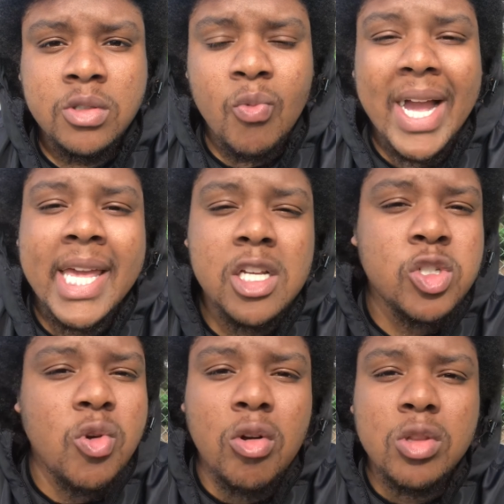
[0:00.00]
Why can't
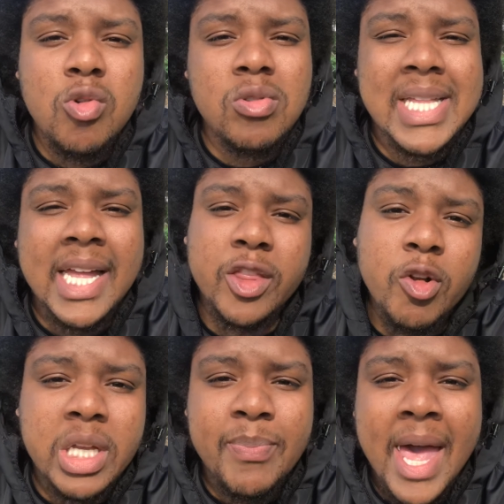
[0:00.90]
you go lose that
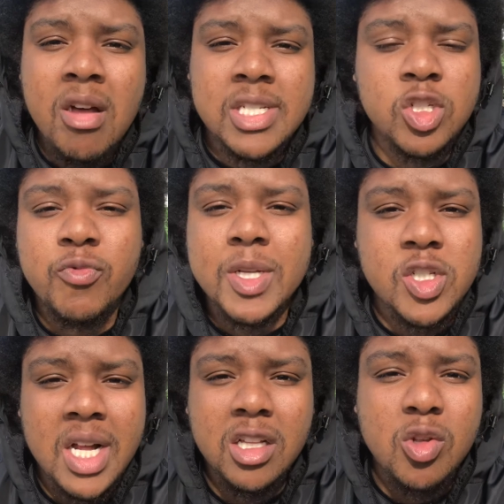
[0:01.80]
30 pounds that you've been
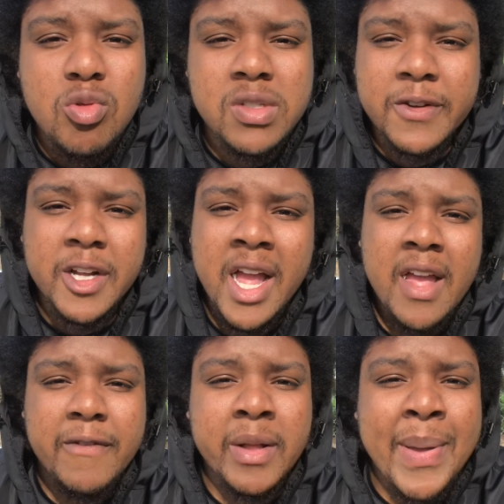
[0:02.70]
trying to lose for
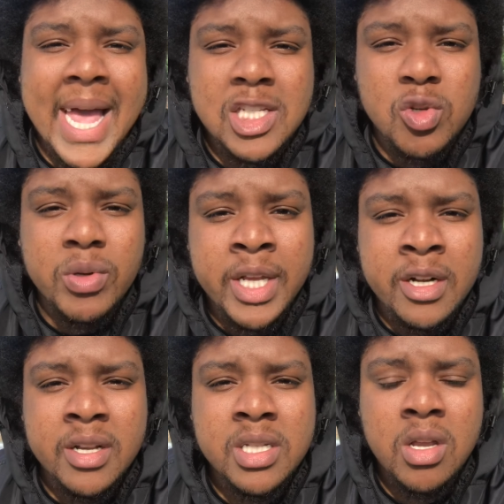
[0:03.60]
the past 2
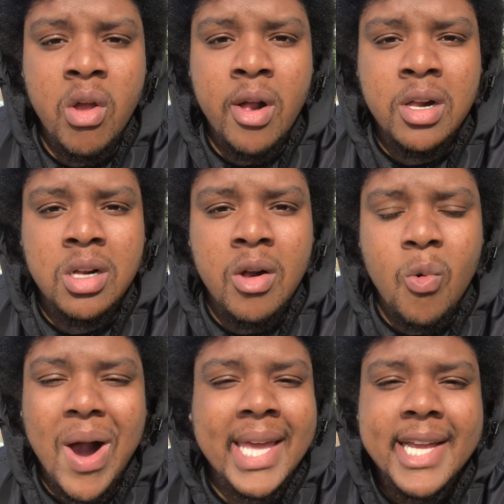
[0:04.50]
years?
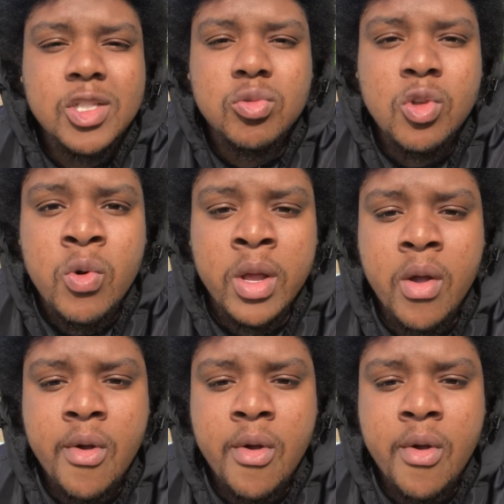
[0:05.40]
Why can't you do it?